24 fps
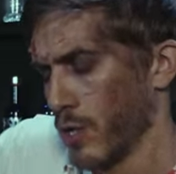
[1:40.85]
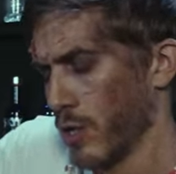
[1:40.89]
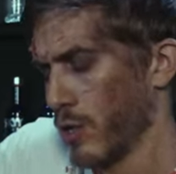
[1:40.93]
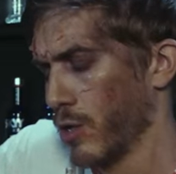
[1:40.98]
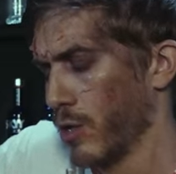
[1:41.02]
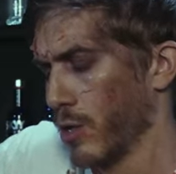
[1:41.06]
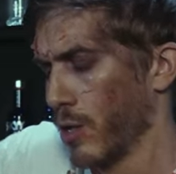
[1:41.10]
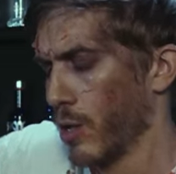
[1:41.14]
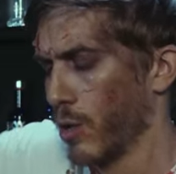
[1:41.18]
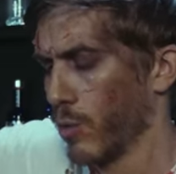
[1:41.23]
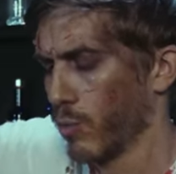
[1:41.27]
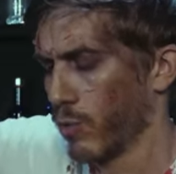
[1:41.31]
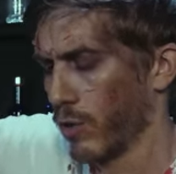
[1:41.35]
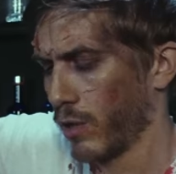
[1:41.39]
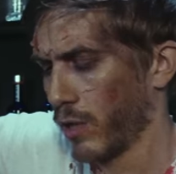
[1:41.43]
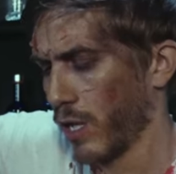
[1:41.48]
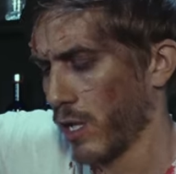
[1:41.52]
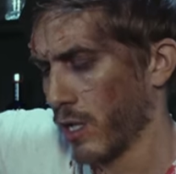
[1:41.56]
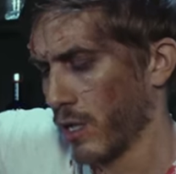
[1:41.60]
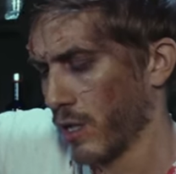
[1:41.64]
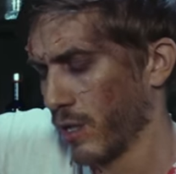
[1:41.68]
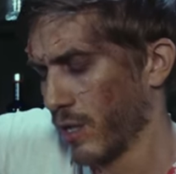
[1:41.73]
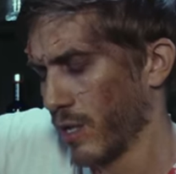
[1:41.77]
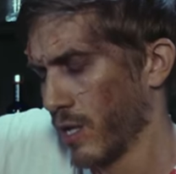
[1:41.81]
You know,
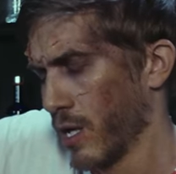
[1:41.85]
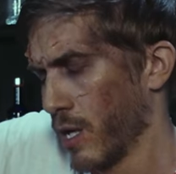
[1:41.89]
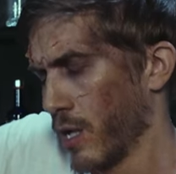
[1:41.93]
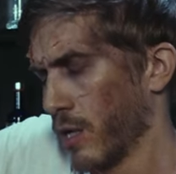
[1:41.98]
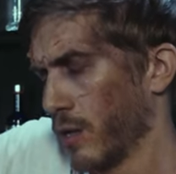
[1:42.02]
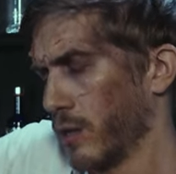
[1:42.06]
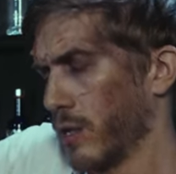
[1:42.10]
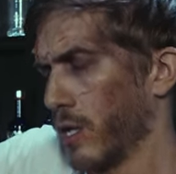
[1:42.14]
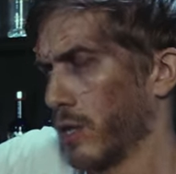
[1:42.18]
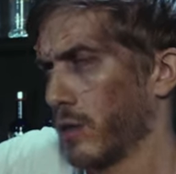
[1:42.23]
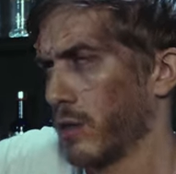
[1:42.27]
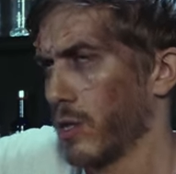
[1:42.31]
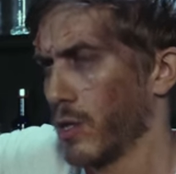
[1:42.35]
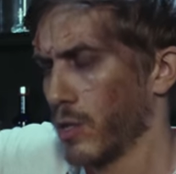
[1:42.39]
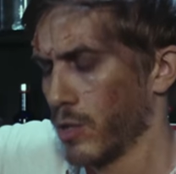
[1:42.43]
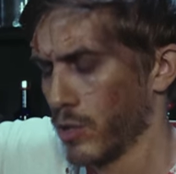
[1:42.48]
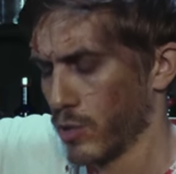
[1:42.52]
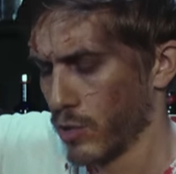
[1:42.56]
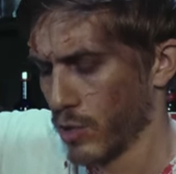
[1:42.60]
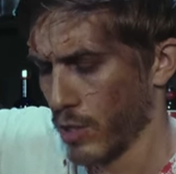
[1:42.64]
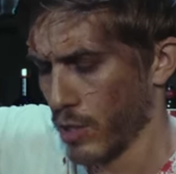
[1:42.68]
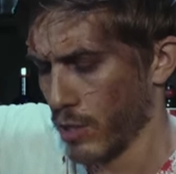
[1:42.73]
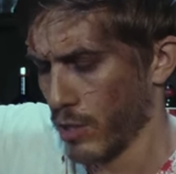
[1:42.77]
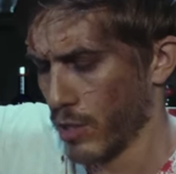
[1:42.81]
really let
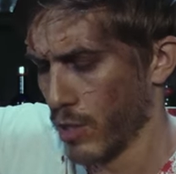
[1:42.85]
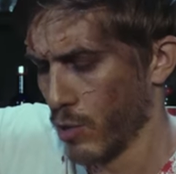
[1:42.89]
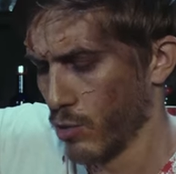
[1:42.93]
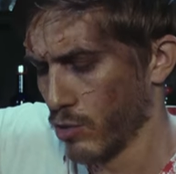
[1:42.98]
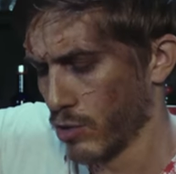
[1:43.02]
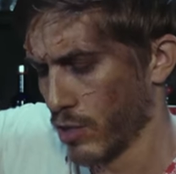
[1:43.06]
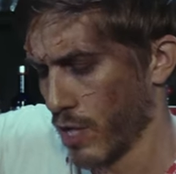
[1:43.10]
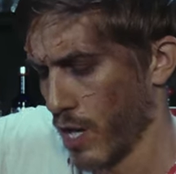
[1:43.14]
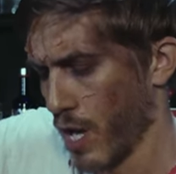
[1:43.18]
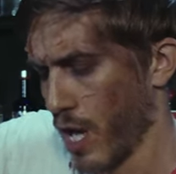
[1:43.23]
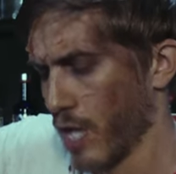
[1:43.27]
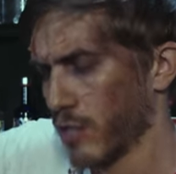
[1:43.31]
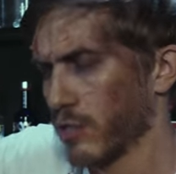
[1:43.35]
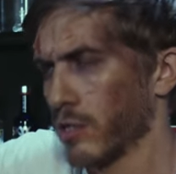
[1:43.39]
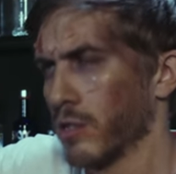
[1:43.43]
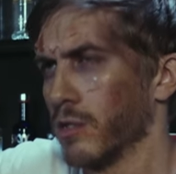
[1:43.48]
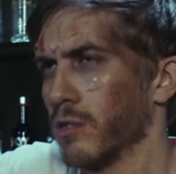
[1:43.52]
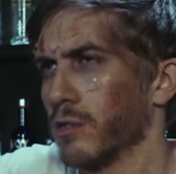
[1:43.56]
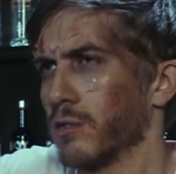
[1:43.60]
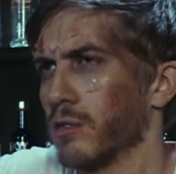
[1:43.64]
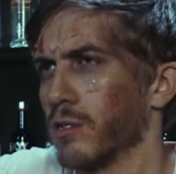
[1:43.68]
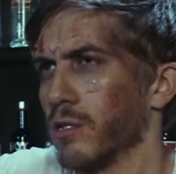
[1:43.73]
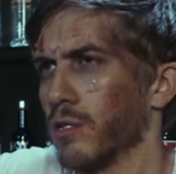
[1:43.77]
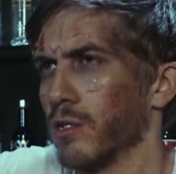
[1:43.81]
those, those
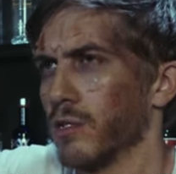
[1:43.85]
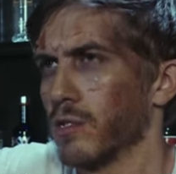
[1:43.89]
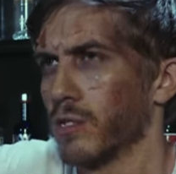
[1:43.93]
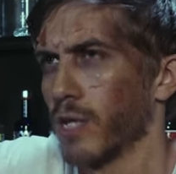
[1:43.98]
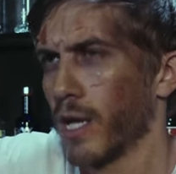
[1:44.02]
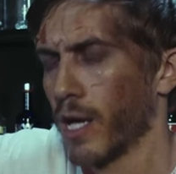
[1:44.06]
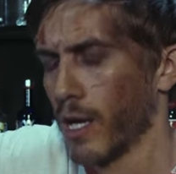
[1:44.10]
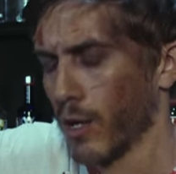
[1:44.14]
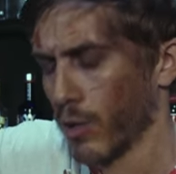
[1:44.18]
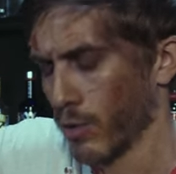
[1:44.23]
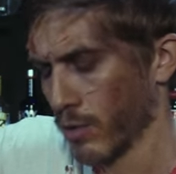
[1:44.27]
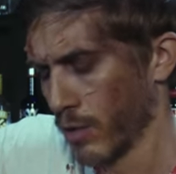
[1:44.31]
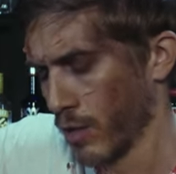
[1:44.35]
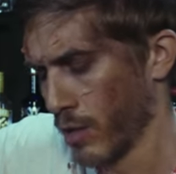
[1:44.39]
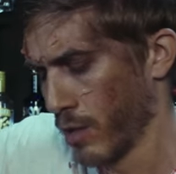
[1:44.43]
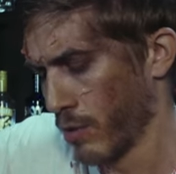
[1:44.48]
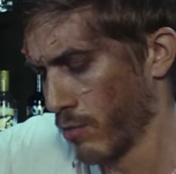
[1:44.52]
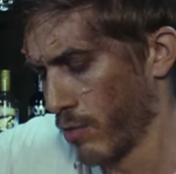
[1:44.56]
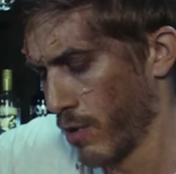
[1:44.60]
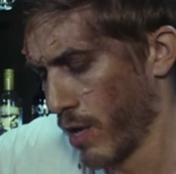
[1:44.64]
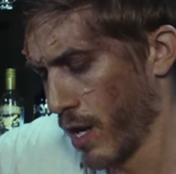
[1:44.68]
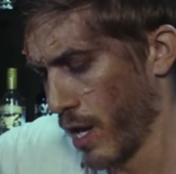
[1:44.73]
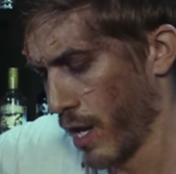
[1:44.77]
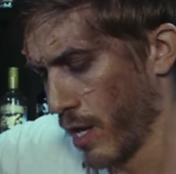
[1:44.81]
essences out
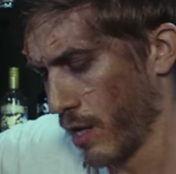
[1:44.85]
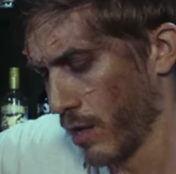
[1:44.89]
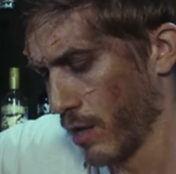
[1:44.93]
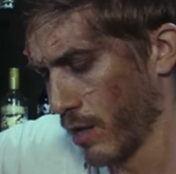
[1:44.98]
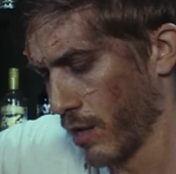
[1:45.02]
right?